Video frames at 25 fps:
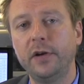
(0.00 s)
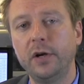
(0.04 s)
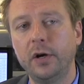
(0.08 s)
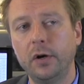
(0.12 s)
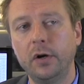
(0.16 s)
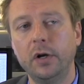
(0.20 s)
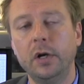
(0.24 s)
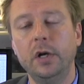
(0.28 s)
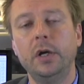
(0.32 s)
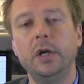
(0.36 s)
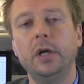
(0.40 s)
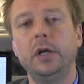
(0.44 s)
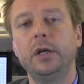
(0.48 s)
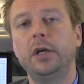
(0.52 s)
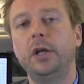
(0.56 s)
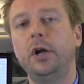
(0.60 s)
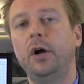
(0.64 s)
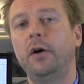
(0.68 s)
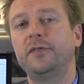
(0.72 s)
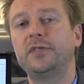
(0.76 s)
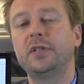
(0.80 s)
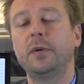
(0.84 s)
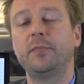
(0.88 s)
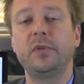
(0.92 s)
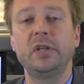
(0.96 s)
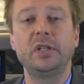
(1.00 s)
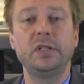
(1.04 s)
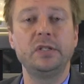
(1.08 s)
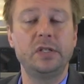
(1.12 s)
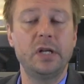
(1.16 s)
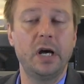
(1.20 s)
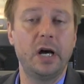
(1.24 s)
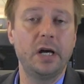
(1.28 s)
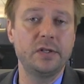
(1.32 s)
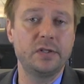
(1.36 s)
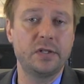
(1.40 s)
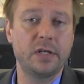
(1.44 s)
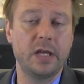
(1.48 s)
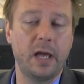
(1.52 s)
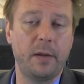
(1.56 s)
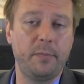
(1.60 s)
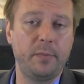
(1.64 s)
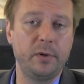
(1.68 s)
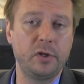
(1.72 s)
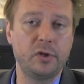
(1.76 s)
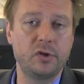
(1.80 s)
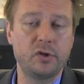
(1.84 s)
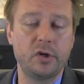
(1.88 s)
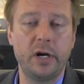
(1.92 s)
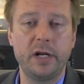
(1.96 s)
here, if something does
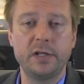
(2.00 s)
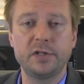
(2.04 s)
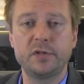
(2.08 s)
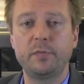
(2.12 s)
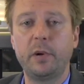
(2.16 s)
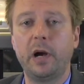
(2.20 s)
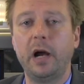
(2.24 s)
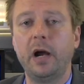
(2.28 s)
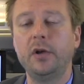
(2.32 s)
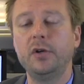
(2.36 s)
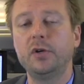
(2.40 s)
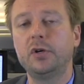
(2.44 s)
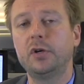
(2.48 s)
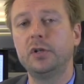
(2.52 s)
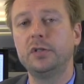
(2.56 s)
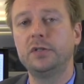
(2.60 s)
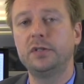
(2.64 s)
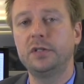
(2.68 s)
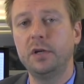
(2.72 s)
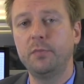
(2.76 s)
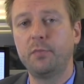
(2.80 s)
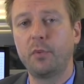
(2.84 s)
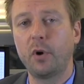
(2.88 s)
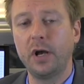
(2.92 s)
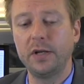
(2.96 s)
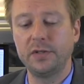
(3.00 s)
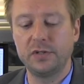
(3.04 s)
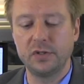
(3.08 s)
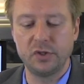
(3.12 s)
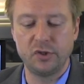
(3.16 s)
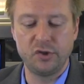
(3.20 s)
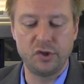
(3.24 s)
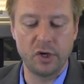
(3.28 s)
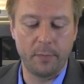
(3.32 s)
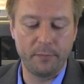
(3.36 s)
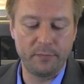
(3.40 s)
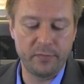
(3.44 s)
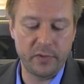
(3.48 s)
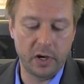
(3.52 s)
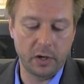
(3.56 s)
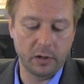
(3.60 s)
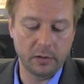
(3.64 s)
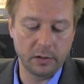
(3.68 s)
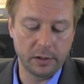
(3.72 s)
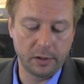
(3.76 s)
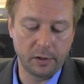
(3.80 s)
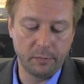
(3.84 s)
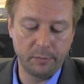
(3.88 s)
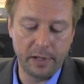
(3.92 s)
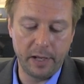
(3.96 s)
happen to transpire, you could see prices jump there
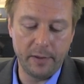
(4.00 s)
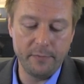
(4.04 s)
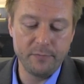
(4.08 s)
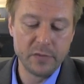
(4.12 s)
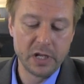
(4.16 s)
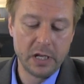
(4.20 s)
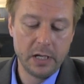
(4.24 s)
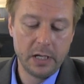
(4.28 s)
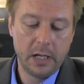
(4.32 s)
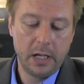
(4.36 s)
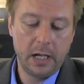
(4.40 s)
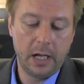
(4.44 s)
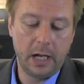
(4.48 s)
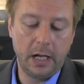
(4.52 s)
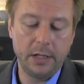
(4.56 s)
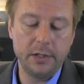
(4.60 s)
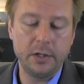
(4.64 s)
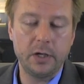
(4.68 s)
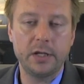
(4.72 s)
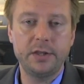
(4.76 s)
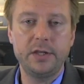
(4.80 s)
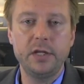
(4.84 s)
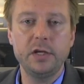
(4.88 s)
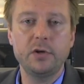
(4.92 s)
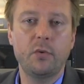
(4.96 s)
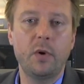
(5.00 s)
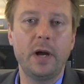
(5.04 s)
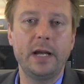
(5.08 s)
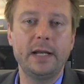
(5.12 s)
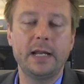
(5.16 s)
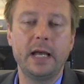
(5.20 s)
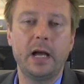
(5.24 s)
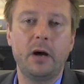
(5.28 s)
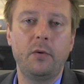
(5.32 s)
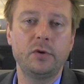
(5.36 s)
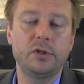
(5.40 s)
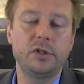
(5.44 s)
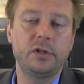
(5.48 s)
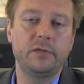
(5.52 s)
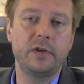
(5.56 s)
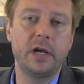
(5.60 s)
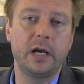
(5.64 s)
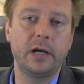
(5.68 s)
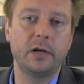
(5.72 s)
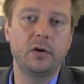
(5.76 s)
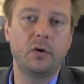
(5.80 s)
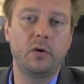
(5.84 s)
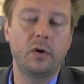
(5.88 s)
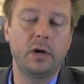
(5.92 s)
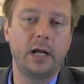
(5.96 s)
a little bit. I think right now what you've
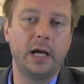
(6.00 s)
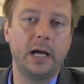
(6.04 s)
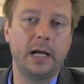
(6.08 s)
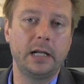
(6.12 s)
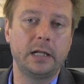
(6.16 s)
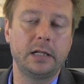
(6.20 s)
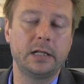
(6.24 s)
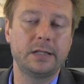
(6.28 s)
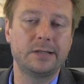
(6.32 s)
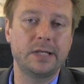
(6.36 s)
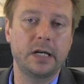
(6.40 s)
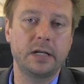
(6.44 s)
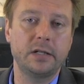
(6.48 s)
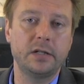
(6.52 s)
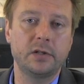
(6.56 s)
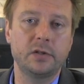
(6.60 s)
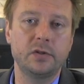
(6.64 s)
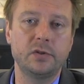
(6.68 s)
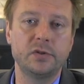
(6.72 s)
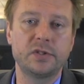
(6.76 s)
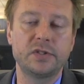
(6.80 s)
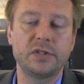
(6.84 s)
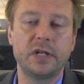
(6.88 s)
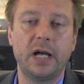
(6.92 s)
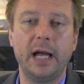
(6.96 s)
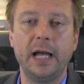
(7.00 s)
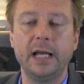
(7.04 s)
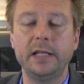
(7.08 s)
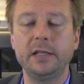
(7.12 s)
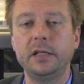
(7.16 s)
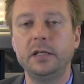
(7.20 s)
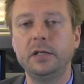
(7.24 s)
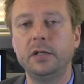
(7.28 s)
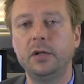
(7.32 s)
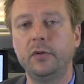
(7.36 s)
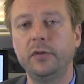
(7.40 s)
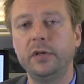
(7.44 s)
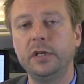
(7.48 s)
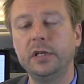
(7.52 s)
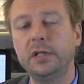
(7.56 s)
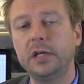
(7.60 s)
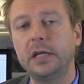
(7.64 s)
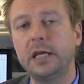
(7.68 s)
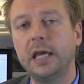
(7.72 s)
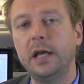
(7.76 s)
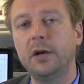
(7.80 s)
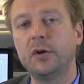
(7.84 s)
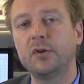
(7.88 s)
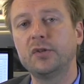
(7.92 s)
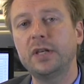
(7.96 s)
got going on a technical side, the
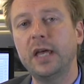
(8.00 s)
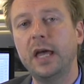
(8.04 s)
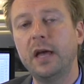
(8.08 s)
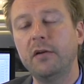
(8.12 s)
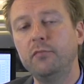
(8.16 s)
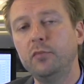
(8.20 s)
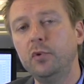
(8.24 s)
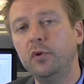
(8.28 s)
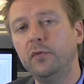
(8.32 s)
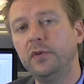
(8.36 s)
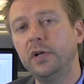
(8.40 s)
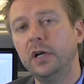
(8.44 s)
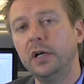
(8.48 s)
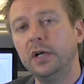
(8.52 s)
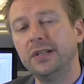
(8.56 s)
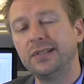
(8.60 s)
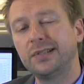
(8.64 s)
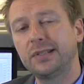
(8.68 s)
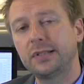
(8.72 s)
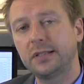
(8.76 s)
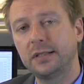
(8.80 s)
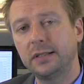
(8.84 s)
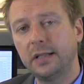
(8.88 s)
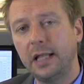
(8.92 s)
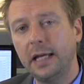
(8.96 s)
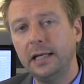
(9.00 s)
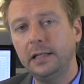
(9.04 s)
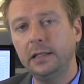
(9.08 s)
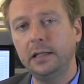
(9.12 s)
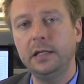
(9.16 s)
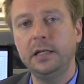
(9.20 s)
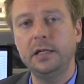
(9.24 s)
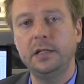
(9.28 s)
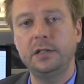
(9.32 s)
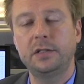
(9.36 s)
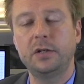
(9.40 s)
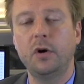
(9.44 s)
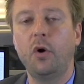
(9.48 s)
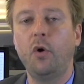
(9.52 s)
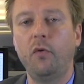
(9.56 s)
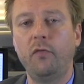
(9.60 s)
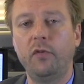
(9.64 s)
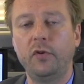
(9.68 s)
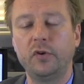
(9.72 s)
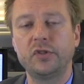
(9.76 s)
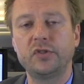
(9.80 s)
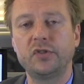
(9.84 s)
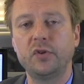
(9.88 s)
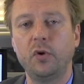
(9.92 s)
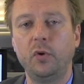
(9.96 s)
indicators have moved slightly into
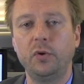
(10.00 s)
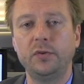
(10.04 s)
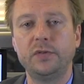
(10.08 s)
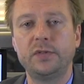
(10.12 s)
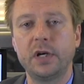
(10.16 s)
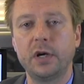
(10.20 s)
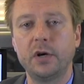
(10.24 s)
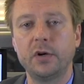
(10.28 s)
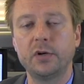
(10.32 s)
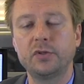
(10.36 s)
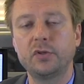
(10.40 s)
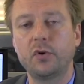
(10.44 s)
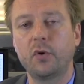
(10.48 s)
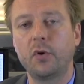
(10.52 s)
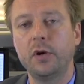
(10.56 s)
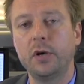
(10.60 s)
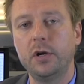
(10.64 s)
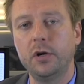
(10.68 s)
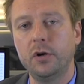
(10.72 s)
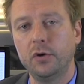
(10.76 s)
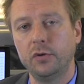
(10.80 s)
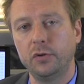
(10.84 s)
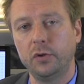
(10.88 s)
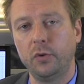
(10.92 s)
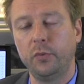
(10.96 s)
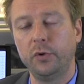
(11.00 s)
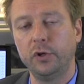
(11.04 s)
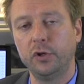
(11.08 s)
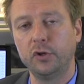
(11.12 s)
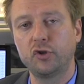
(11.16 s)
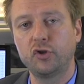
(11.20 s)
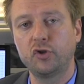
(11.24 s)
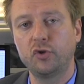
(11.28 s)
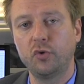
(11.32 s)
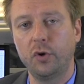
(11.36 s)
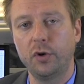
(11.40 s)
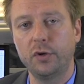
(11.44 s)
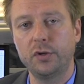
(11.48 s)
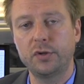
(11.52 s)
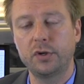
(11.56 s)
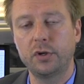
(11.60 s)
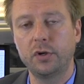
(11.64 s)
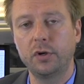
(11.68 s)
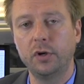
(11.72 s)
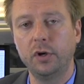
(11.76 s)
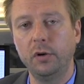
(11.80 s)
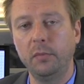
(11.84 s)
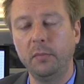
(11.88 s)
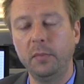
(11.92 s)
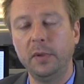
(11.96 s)
oversold territory here in the real short
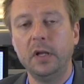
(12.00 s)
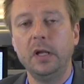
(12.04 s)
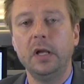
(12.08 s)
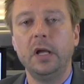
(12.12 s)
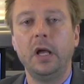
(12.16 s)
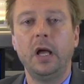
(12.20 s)
term.